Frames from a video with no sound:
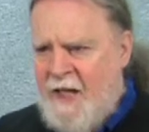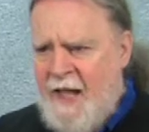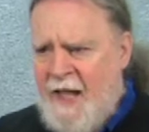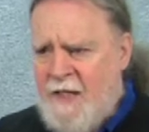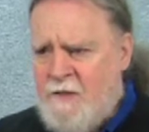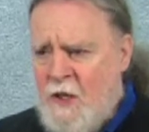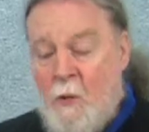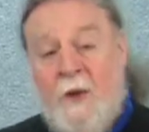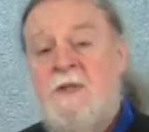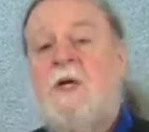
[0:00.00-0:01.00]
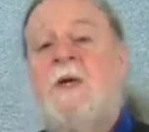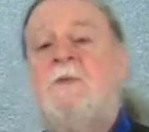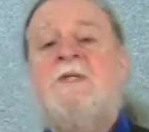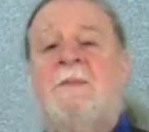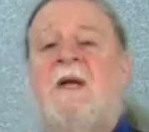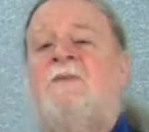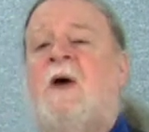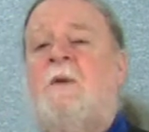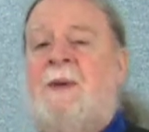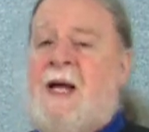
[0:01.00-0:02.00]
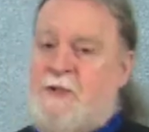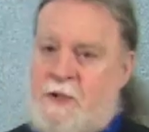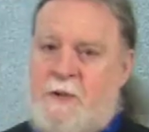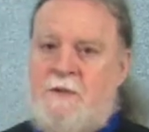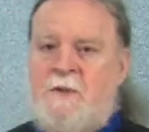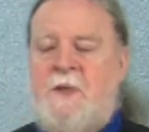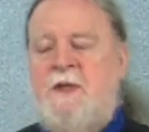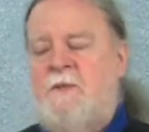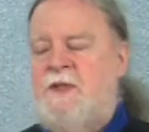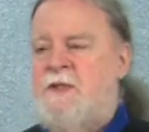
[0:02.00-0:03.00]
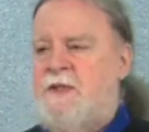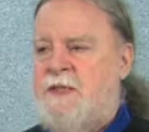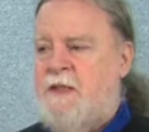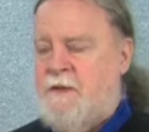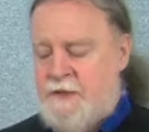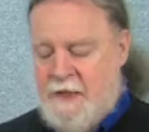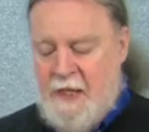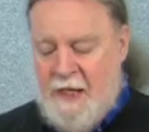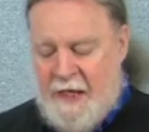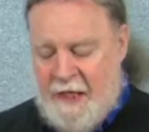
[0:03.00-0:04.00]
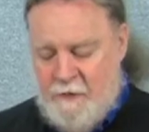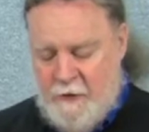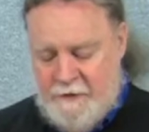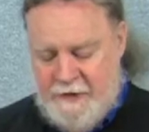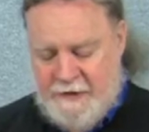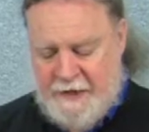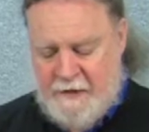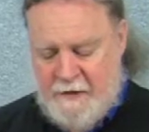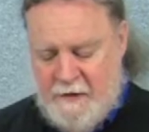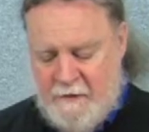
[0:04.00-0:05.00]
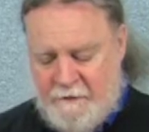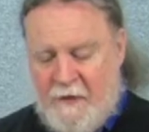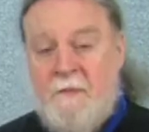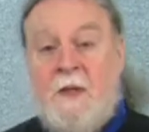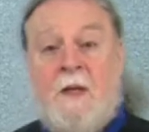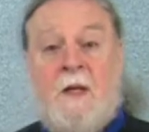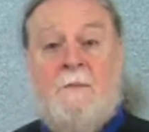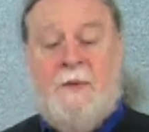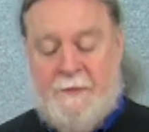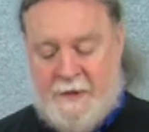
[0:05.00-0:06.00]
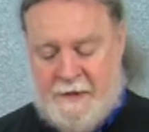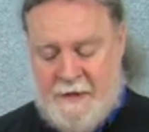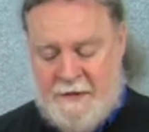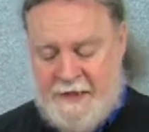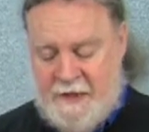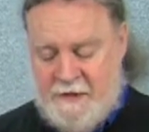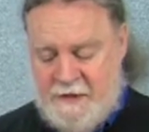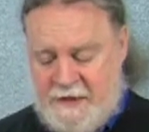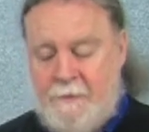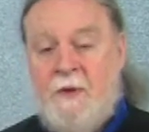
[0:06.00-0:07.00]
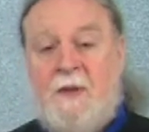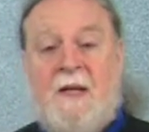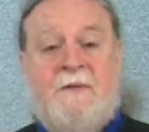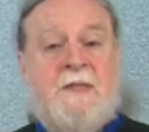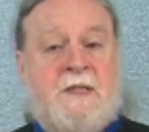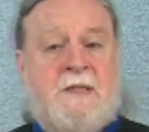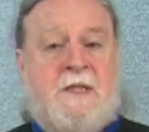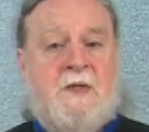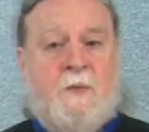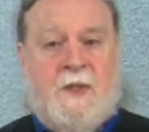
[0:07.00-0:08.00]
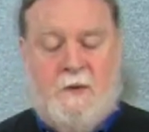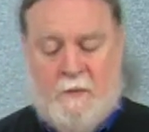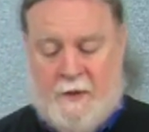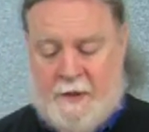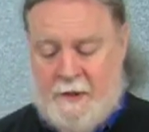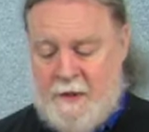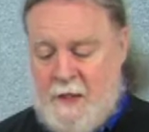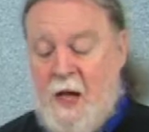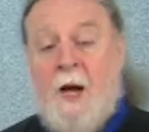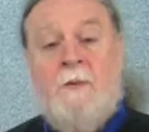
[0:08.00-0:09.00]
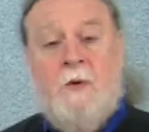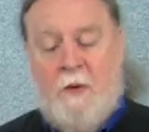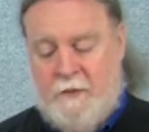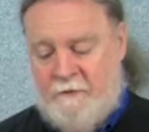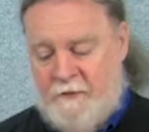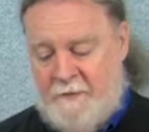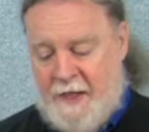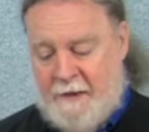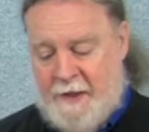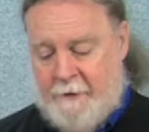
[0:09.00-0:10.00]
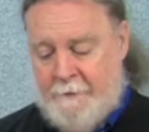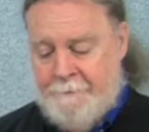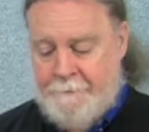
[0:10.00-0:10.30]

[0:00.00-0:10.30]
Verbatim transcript: And Winslow, he was a Mayflower passenger. He was one of the original settlers. And he wrote this letter from uh, Plymouth, dated December 11, 1621. I'm quoting from that letter.